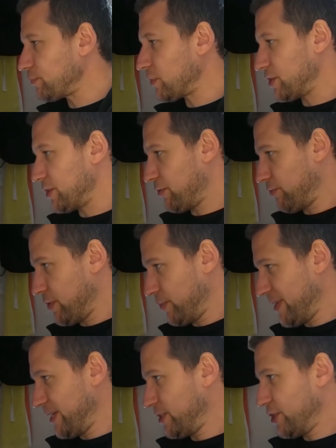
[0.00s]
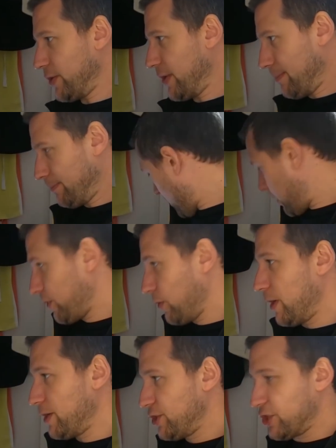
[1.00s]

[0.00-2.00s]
There's no real need to do it. Otherwise,